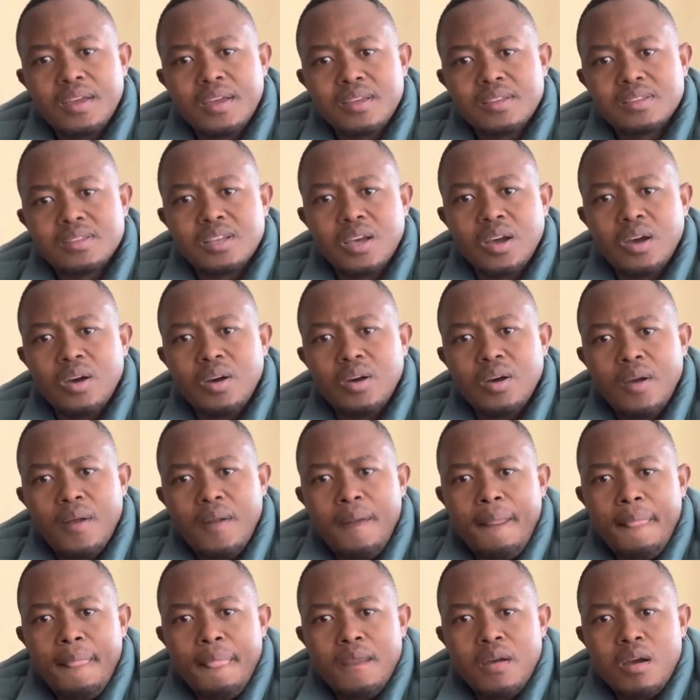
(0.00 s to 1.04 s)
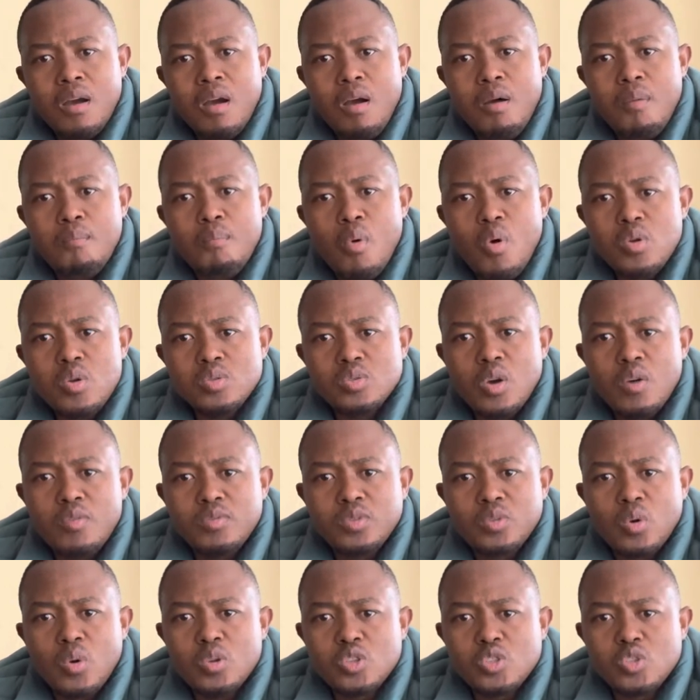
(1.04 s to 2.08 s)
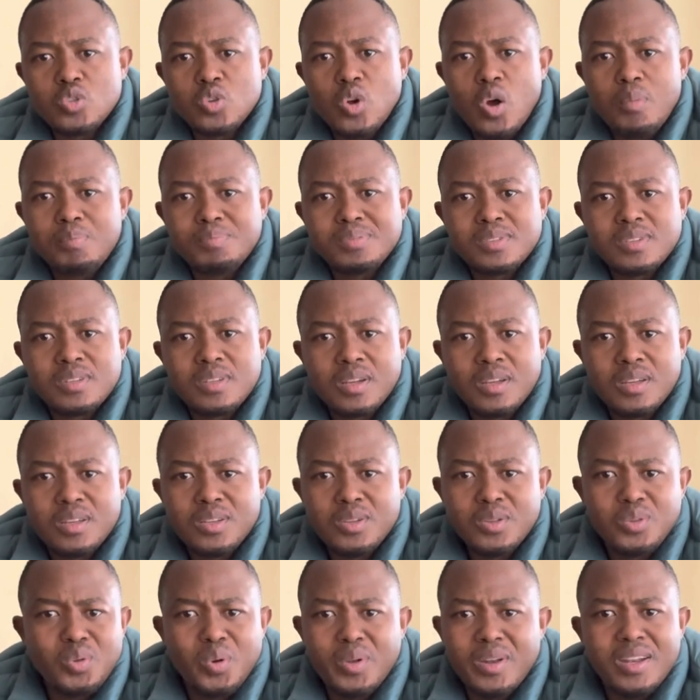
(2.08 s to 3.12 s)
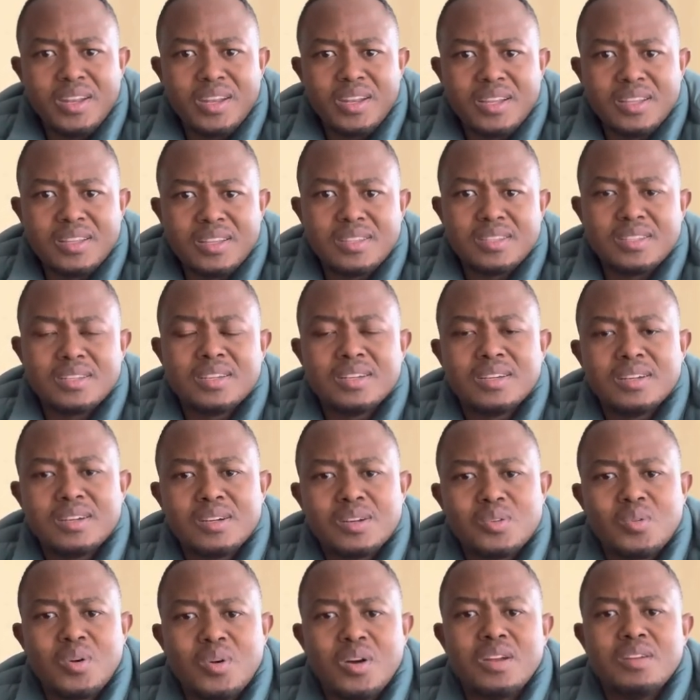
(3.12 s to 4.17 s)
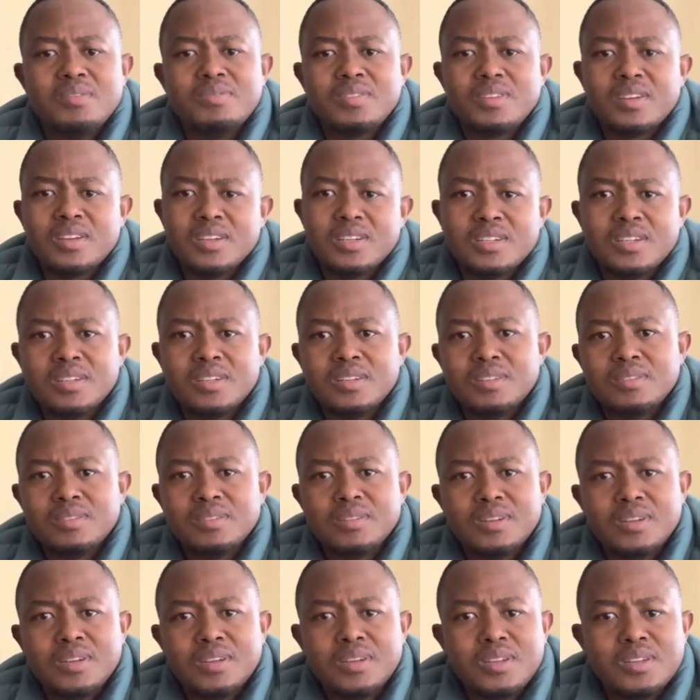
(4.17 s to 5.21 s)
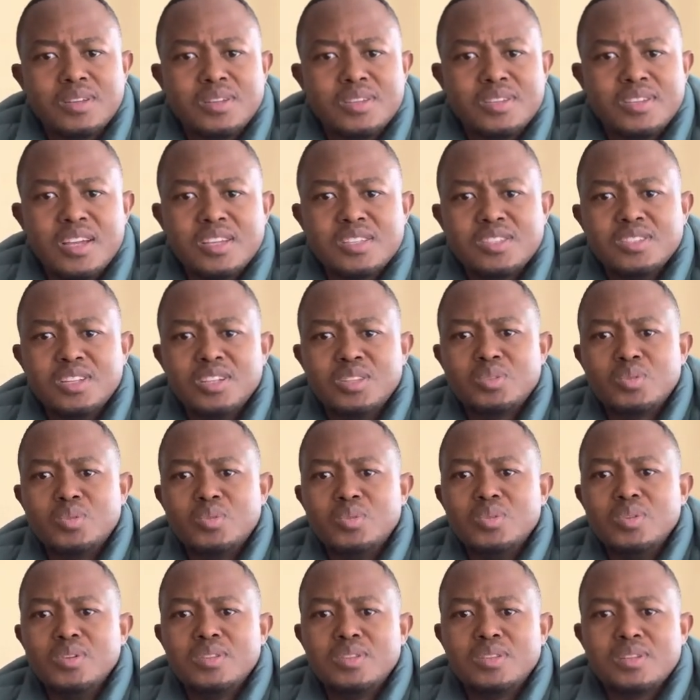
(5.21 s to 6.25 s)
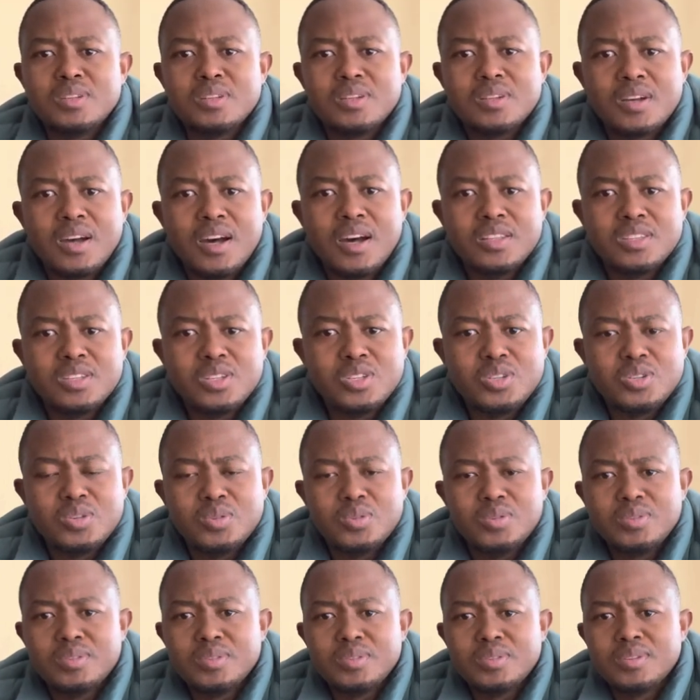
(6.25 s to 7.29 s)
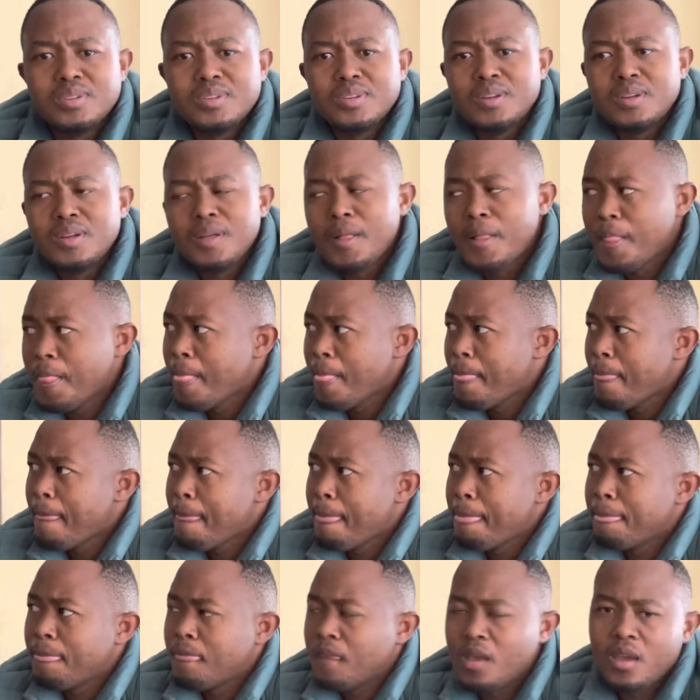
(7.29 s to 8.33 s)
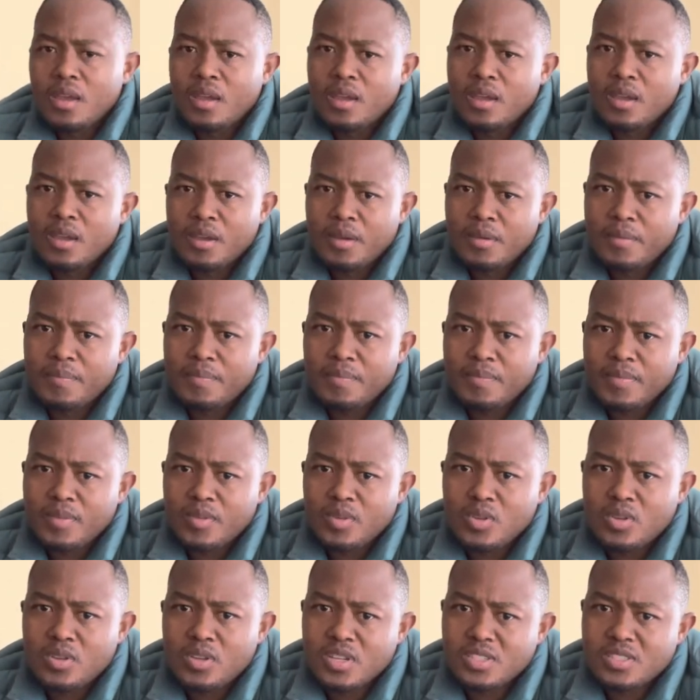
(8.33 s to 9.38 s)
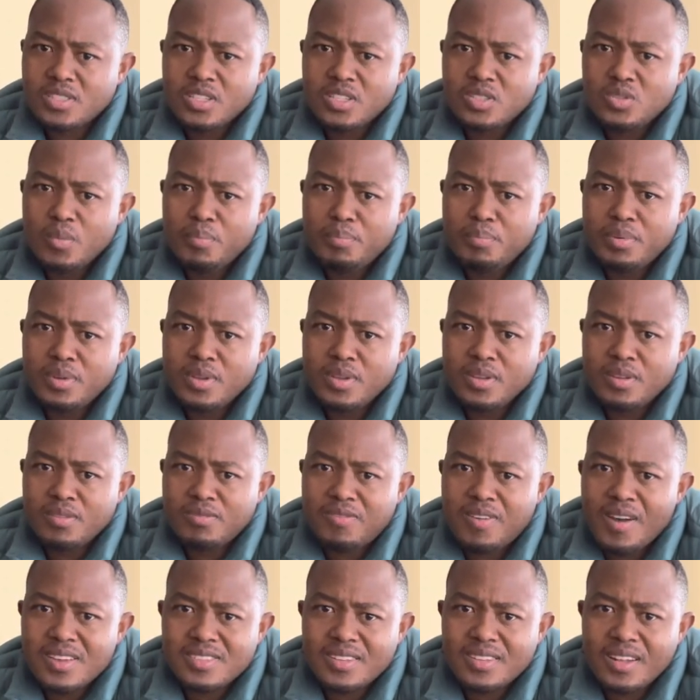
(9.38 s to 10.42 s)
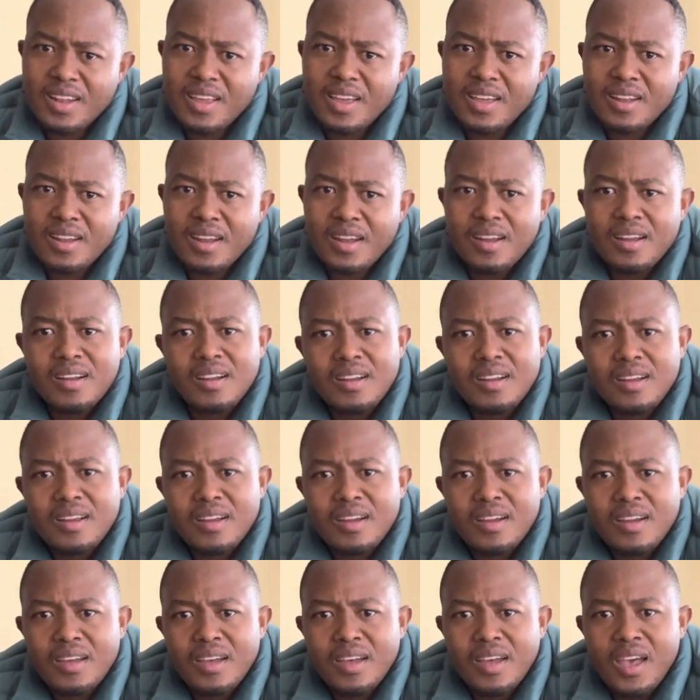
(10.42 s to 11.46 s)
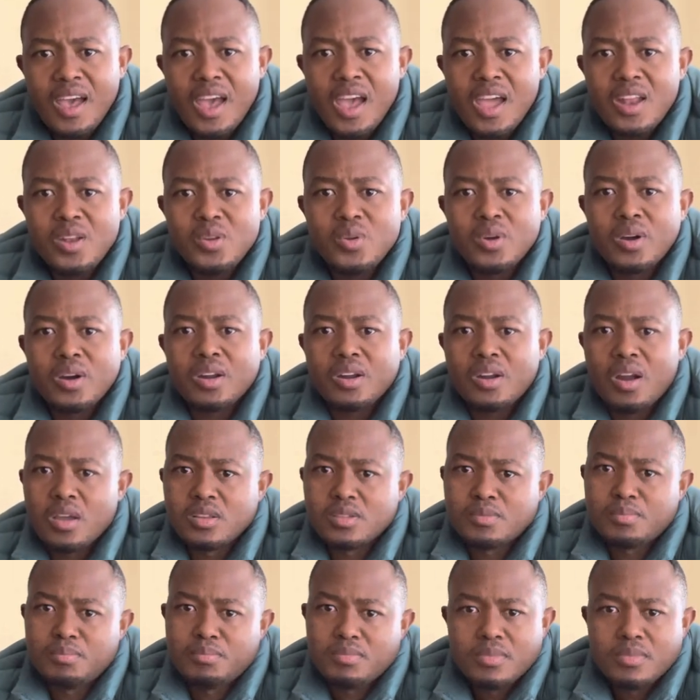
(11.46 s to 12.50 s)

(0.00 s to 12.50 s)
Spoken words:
So most of those jobs, you don't need qualification. You just need good attitude. You just need to be fast learner and you grasp.